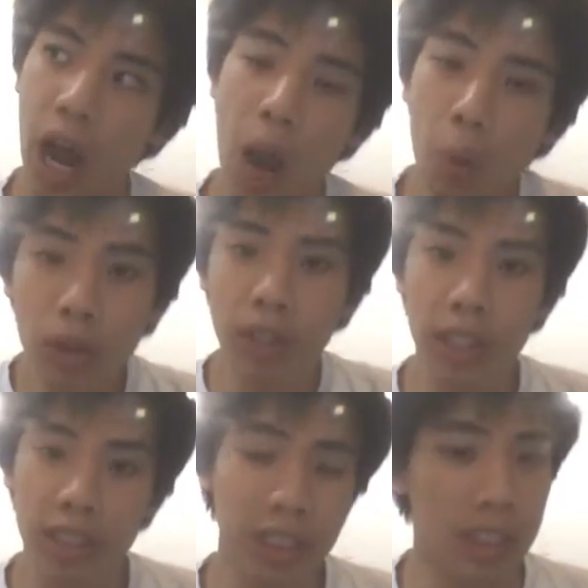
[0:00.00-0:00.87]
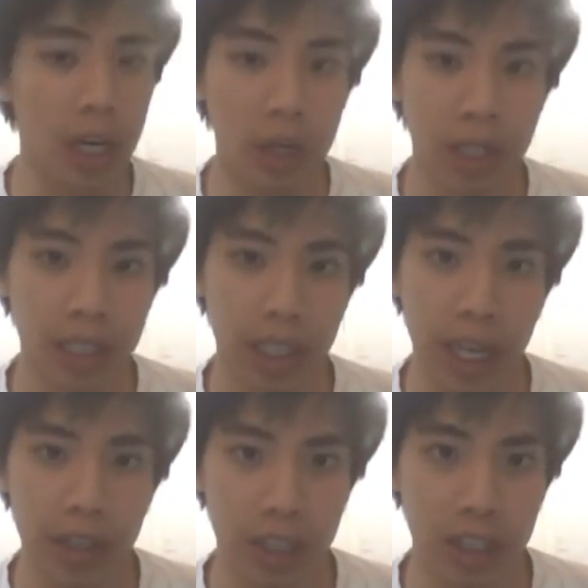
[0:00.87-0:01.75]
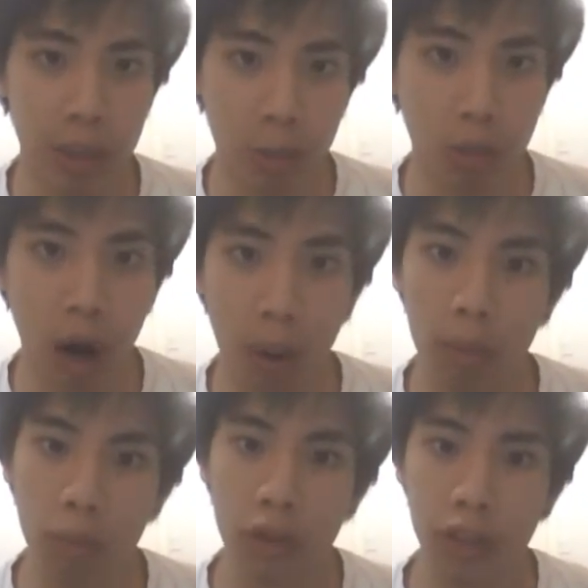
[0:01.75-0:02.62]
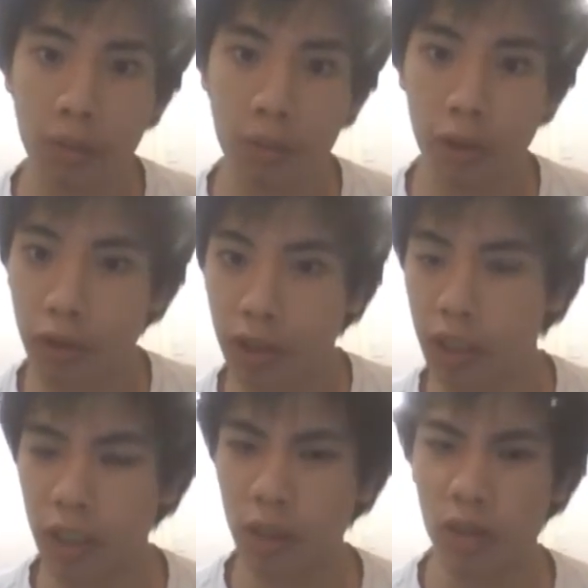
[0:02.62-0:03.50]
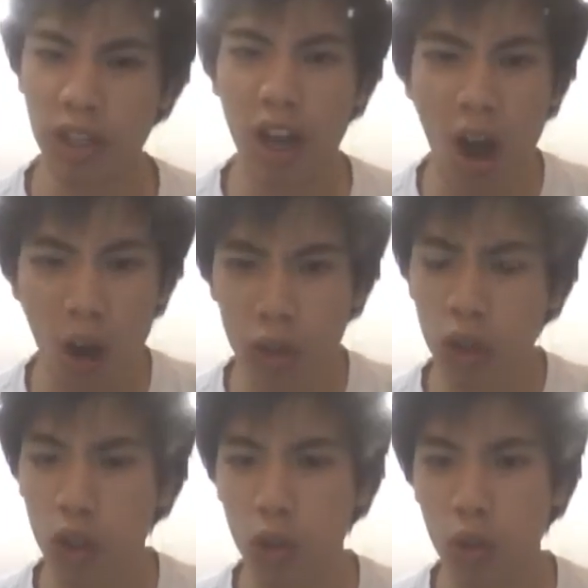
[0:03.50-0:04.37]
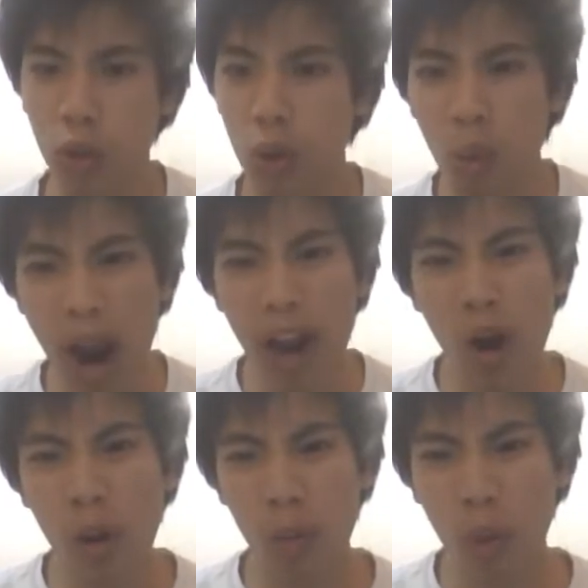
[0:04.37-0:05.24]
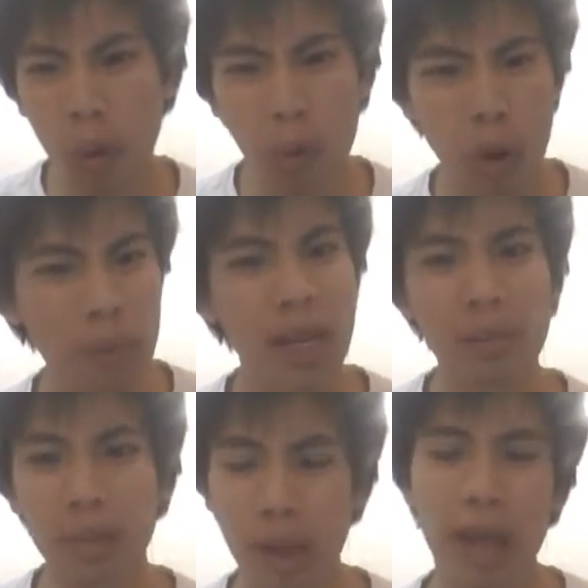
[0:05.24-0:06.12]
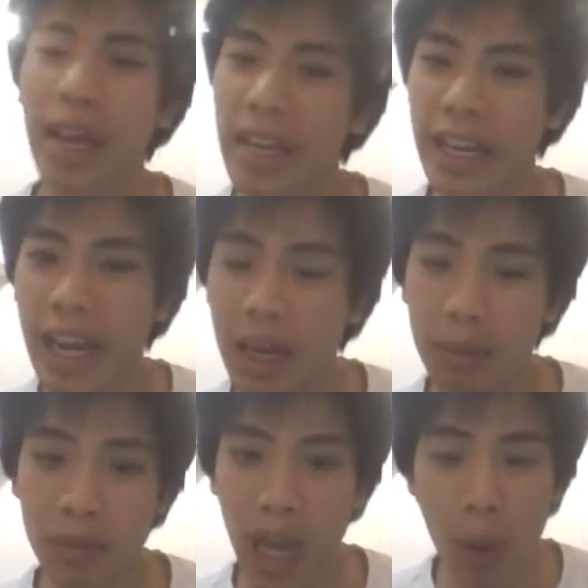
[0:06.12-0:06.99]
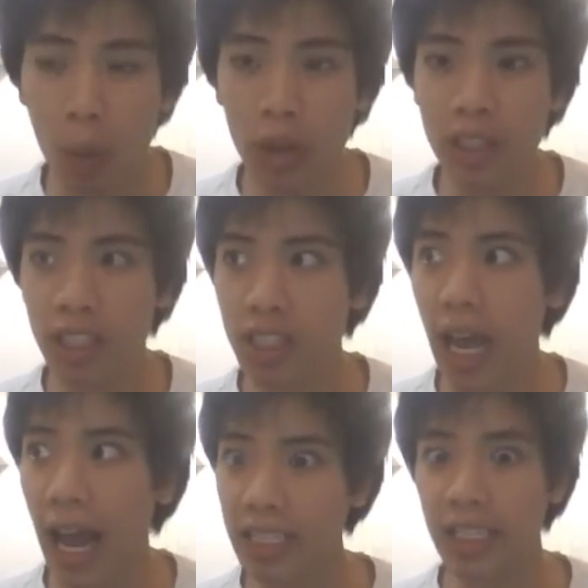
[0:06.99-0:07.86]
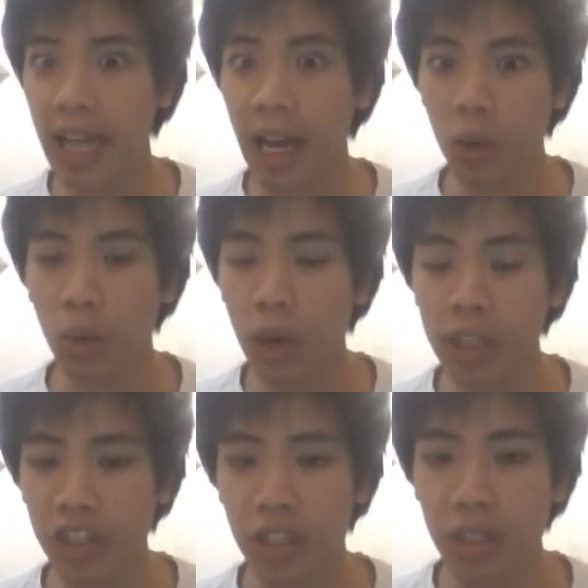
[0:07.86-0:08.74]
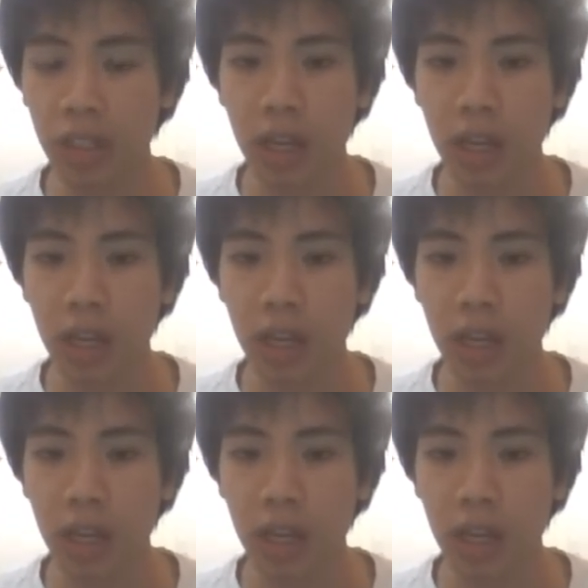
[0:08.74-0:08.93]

I wouldn't necessarily say this is a problem with the community or the culture, or why aren't more women playing games? I wouldn't ask that question,